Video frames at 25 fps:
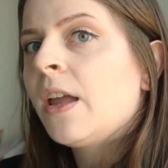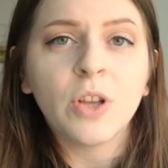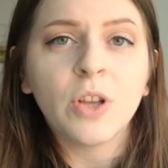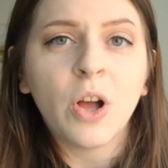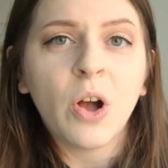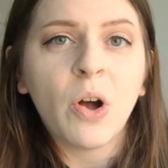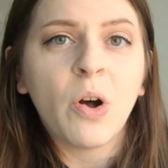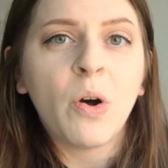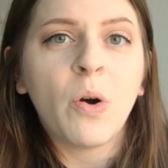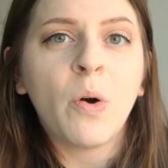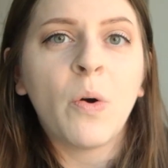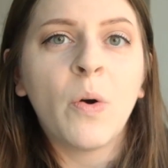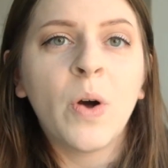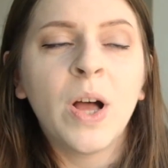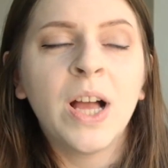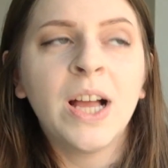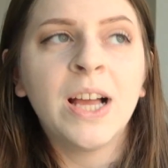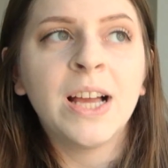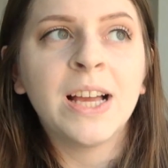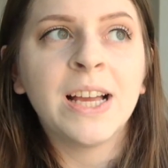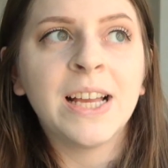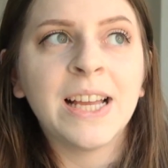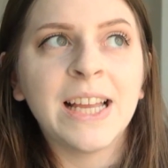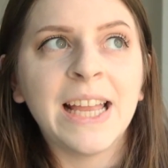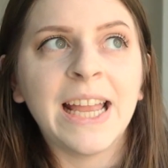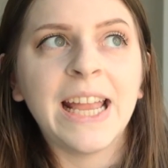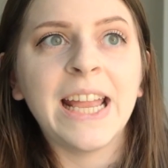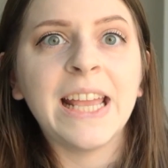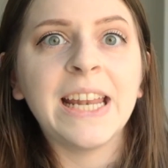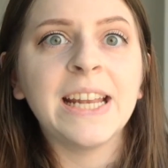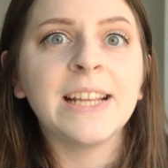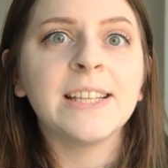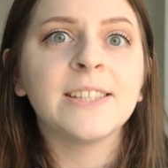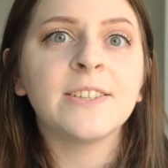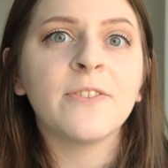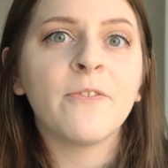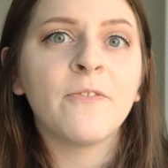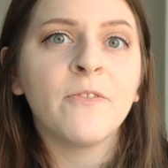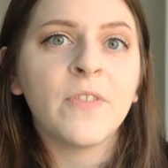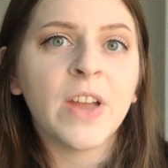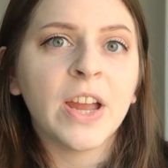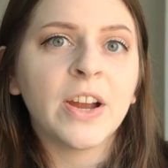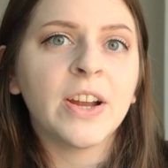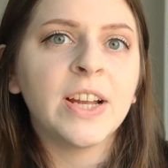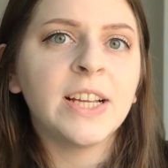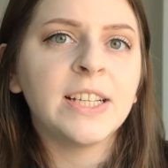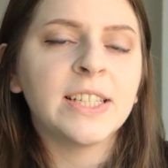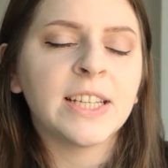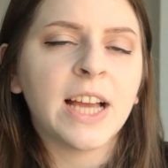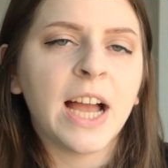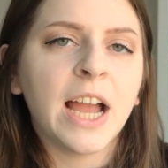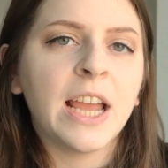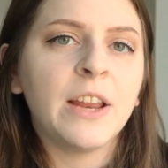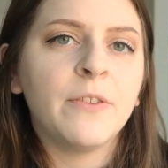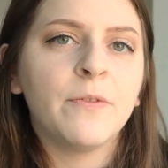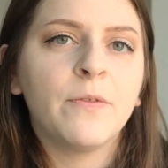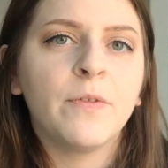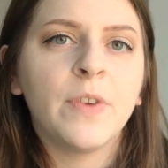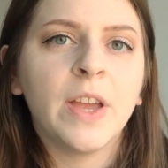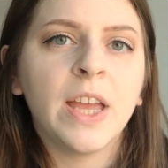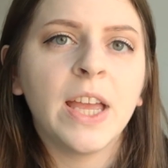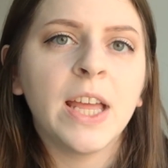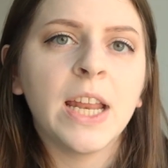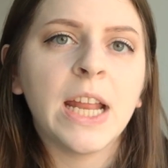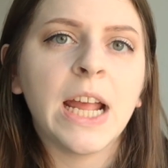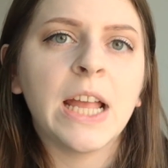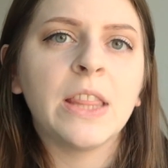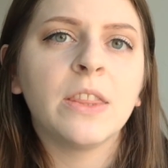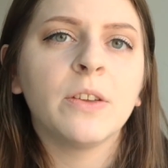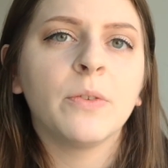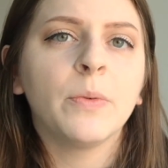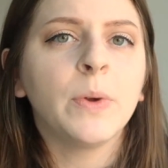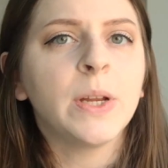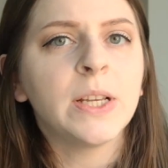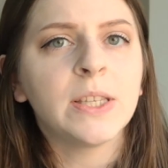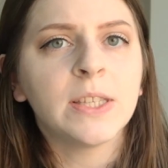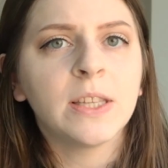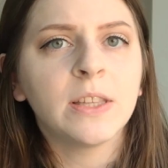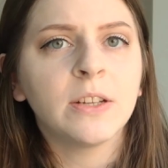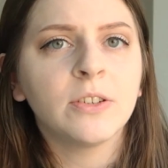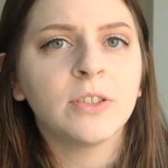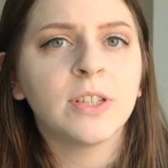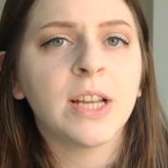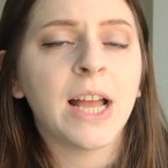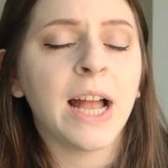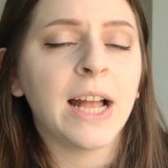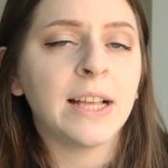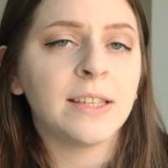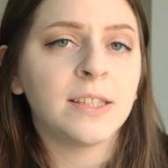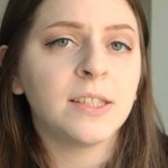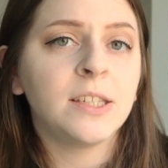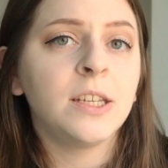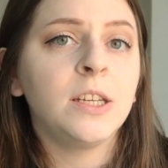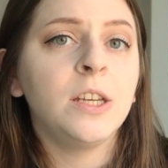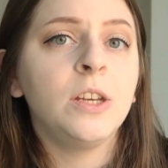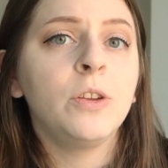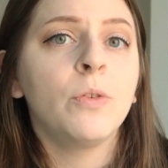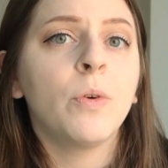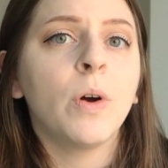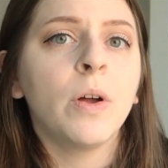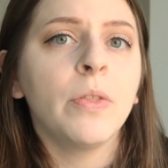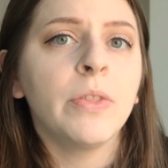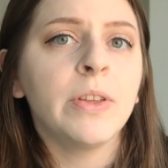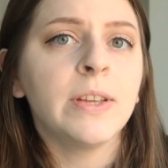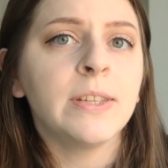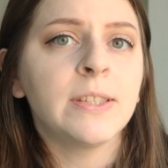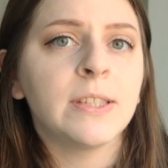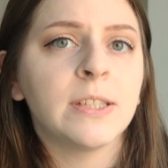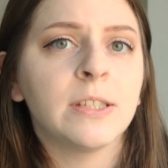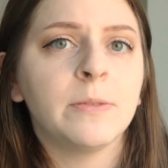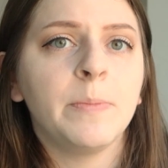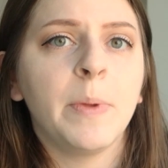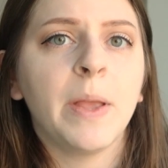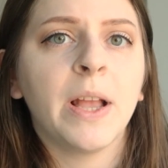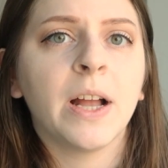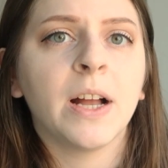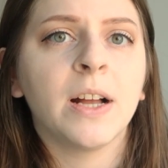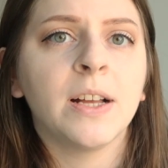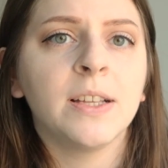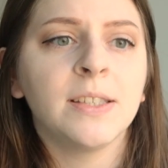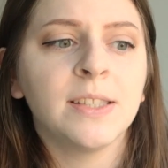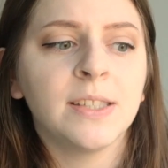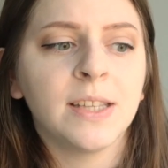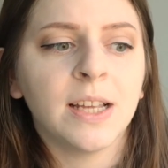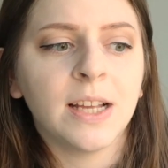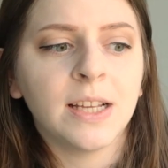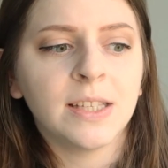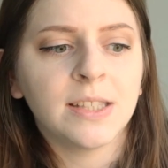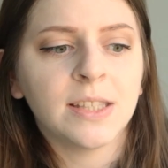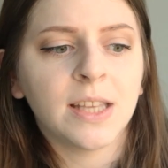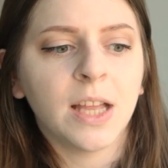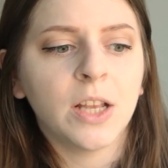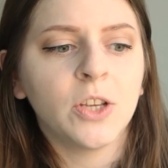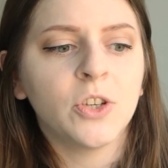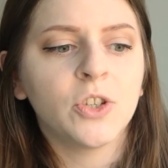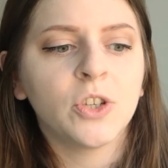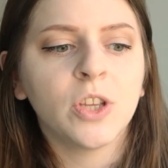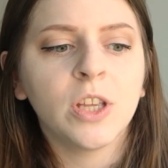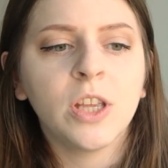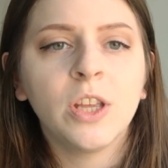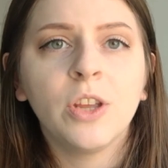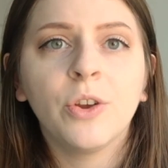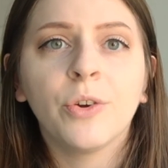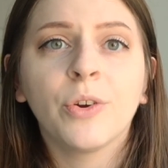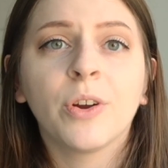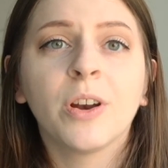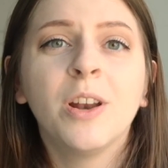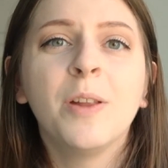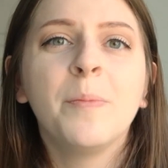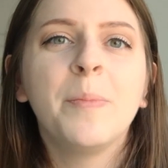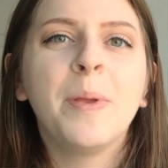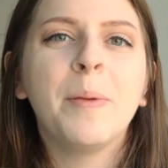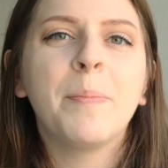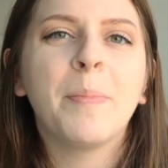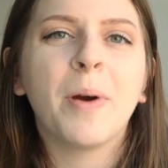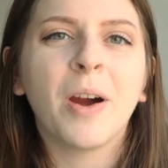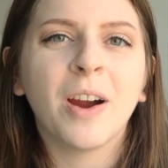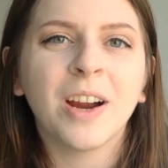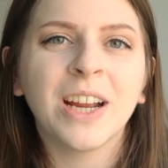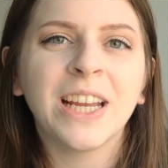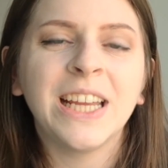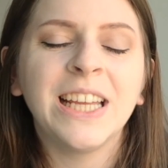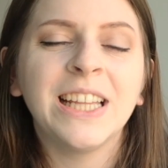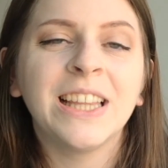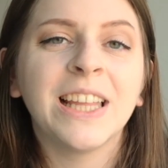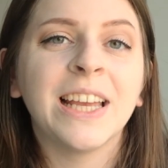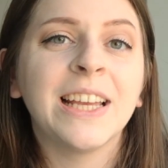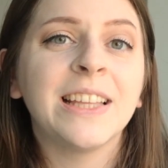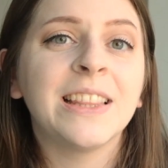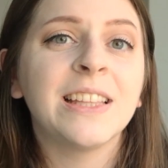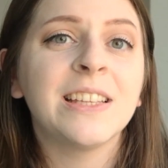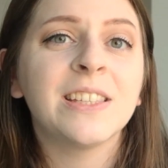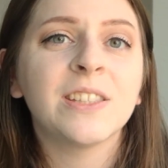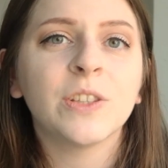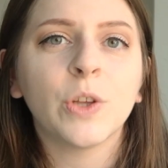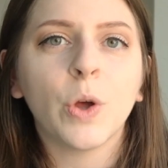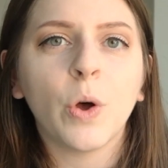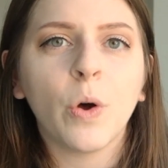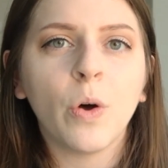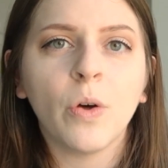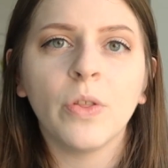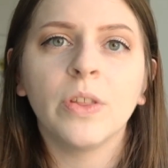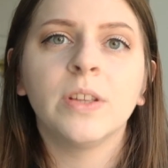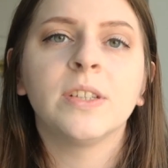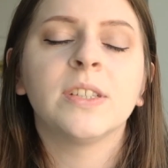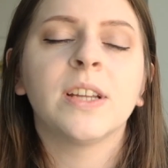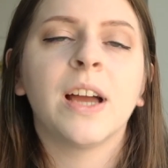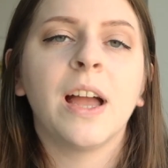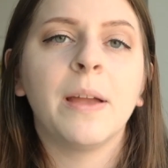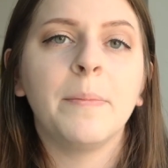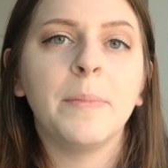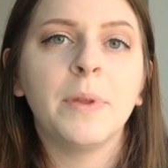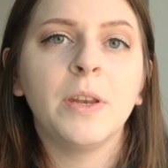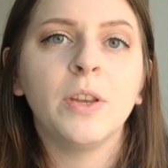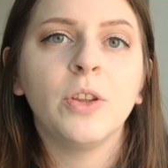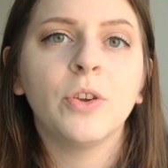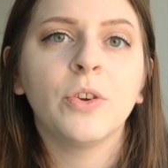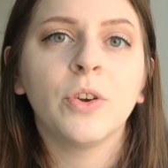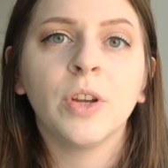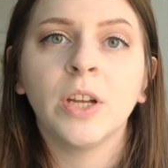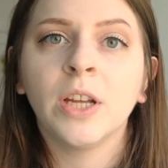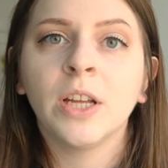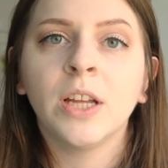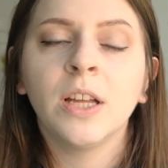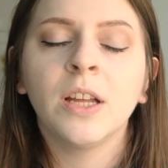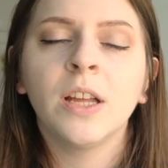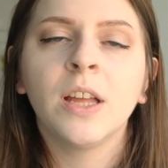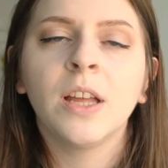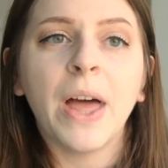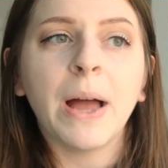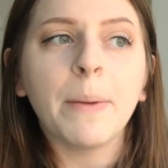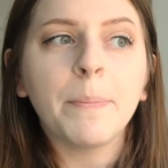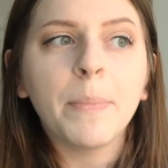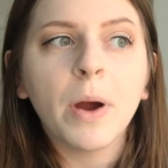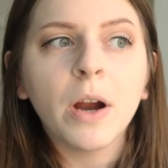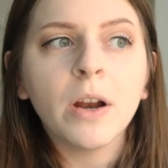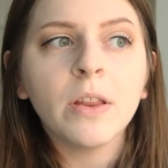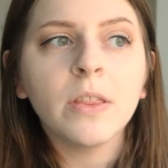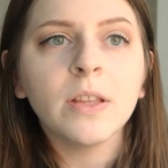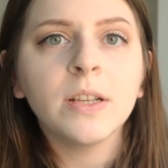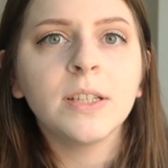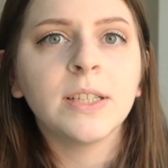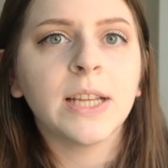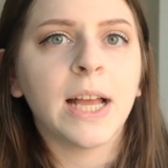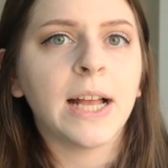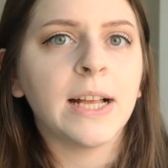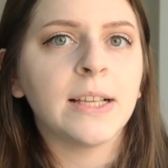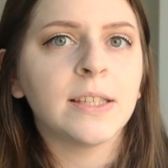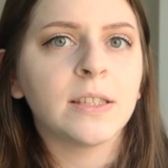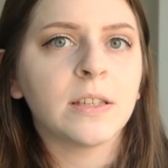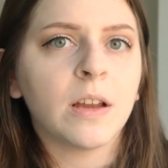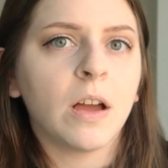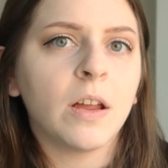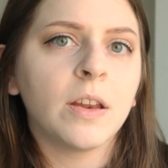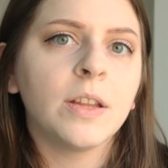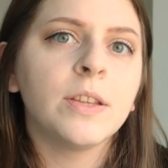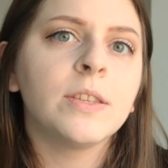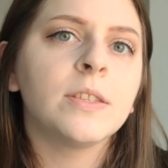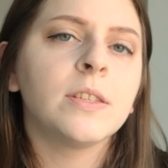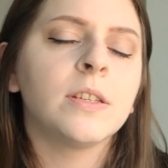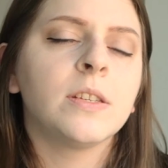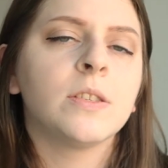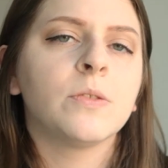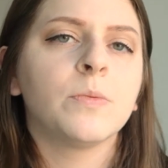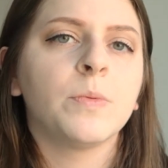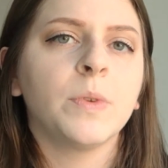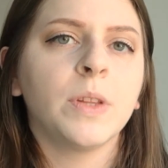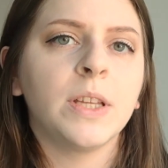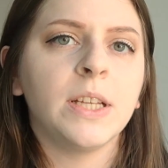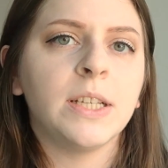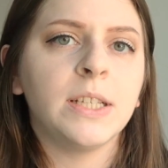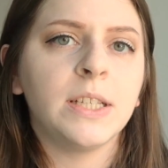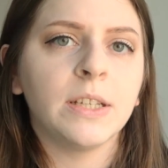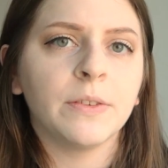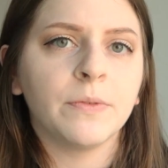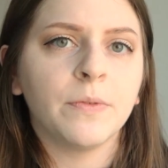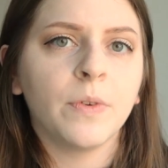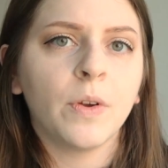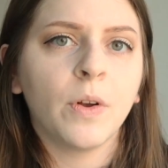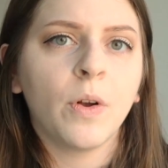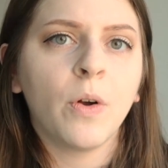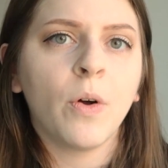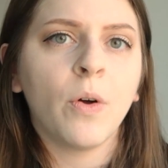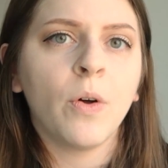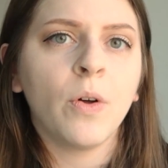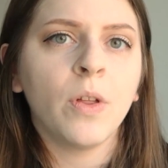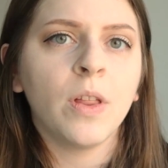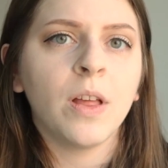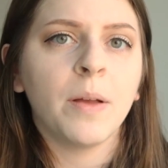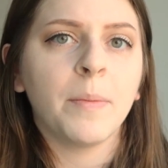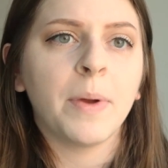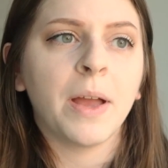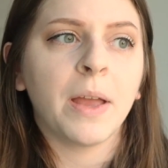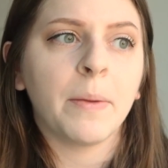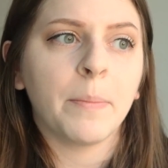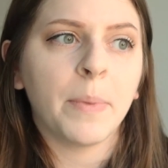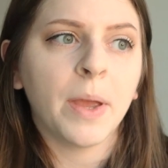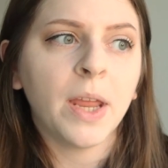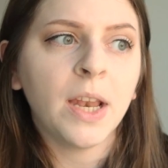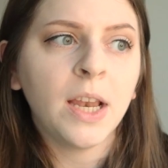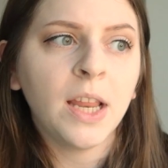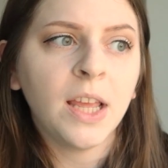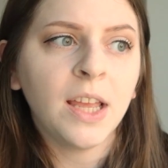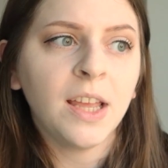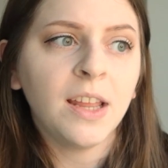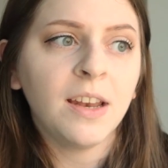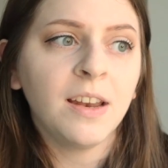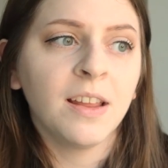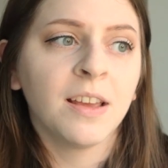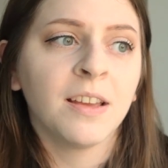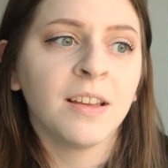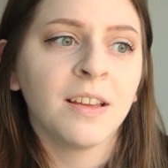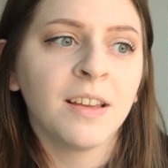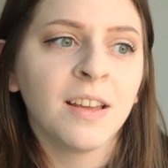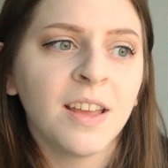So it is a very tight fit, and the reason they're testing you on this is because essentially you're going to be parking like this all the time in Korea. That part of the test honestly is really difficult in my opinion.